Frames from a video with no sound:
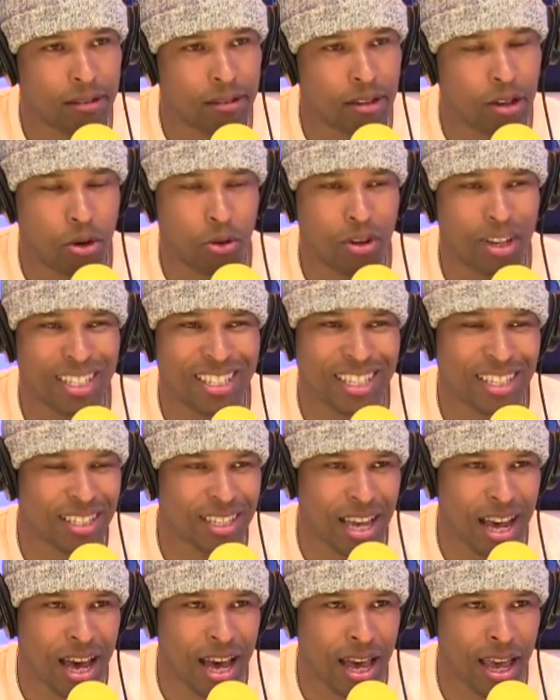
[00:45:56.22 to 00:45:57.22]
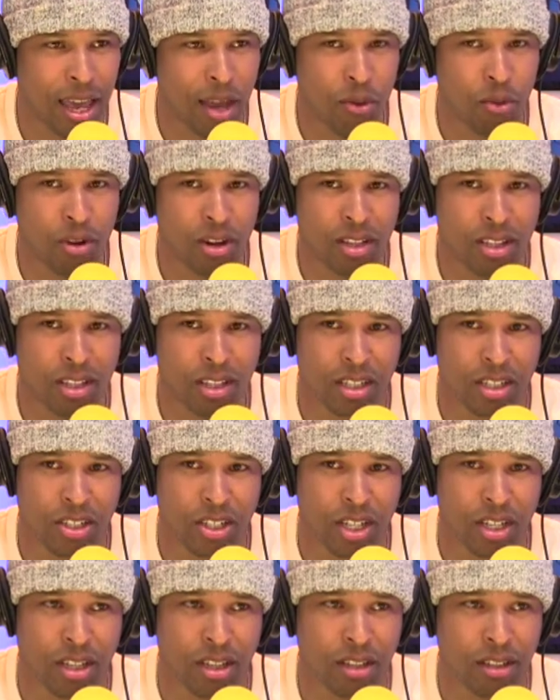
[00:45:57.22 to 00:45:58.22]
Who is this guy, and what is his
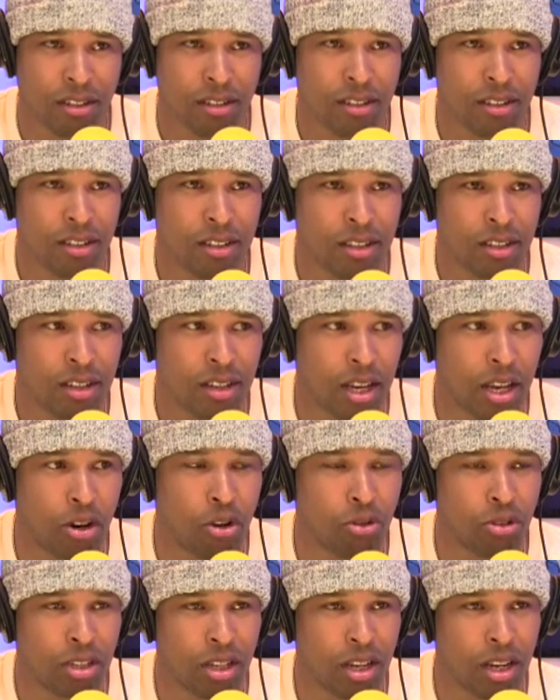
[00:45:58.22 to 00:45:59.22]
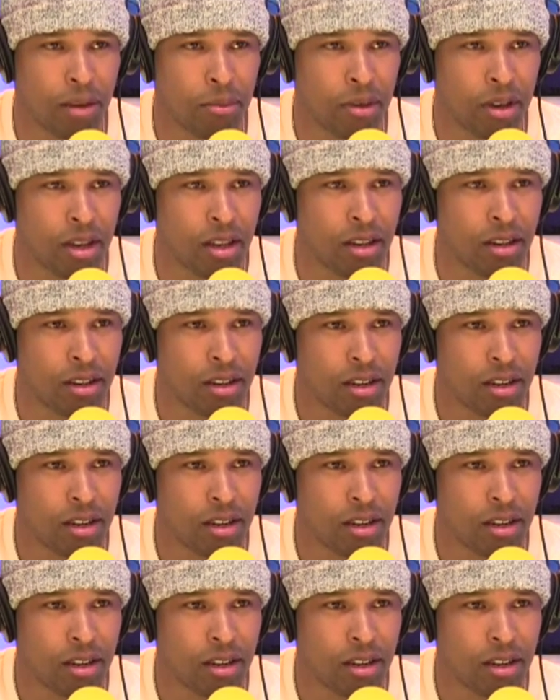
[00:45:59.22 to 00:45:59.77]
agenda? Yeah. And who sent him in?